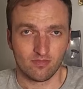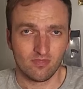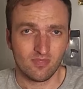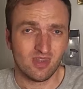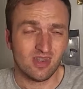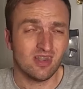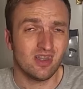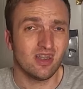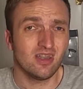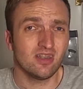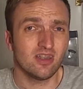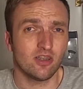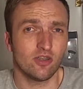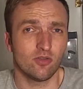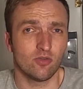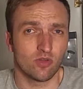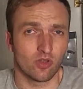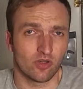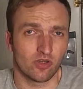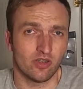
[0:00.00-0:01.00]
things that you
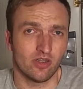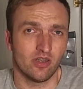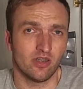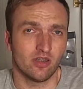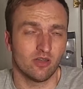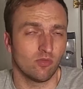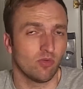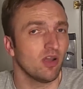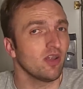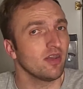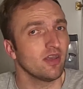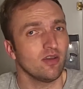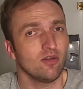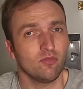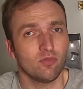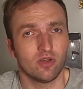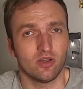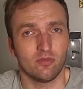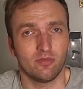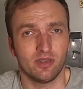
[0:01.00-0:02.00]
learn here, while they
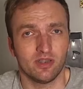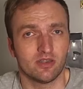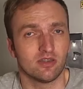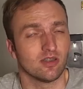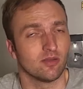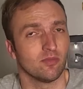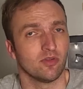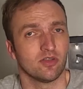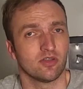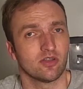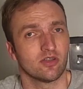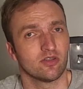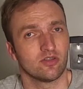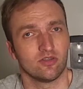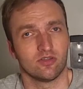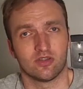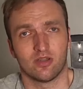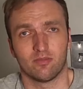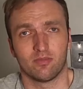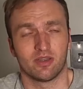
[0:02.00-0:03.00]
will be similar to
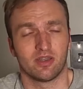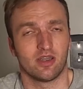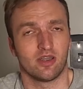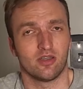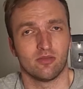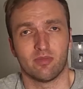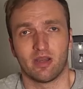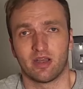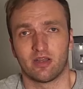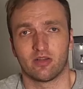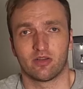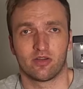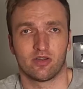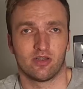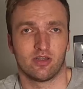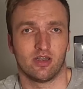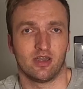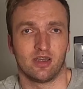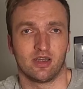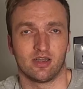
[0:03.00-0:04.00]
something that you might learn in
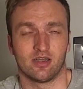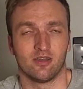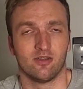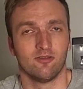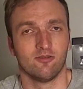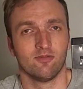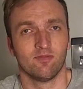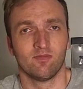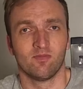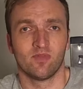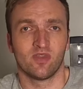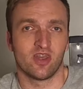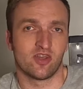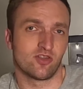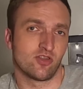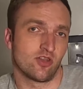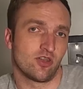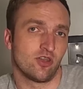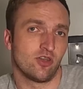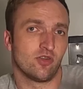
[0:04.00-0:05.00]
like a
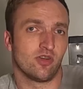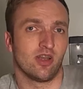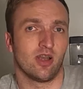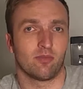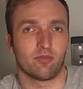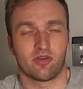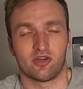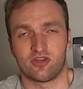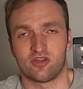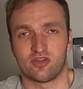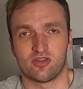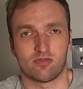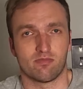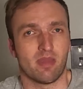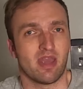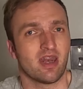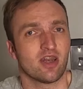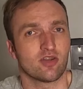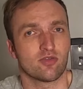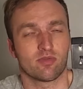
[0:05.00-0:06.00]
security operations
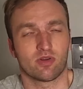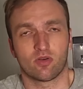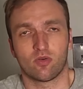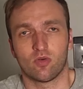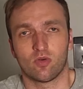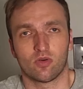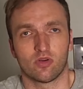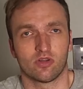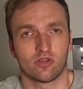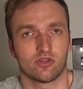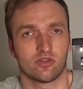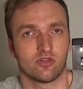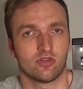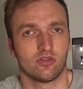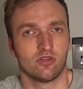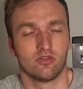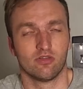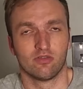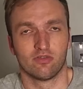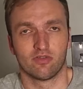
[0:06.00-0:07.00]
management course
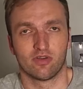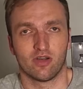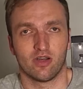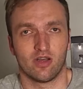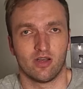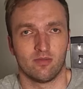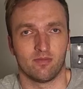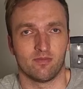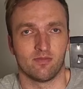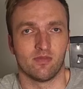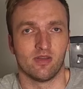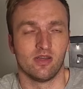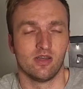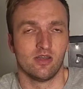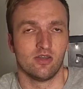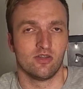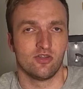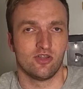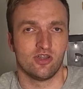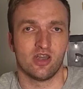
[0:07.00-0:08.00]
from
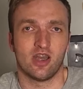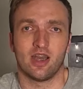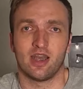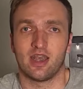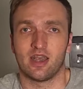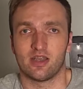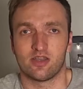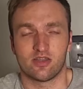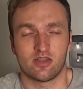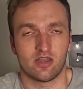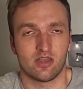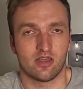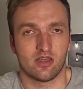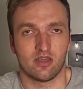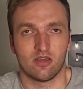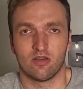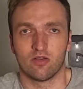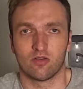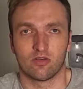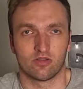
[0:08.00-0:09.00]

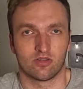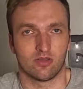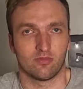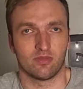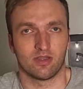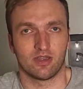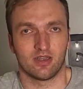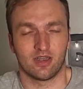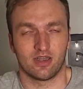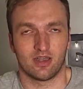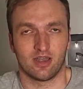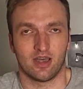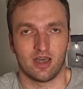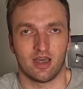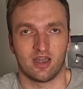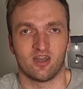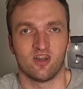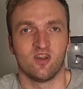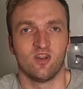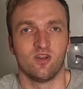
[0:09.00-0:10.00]
GIAC or something like that,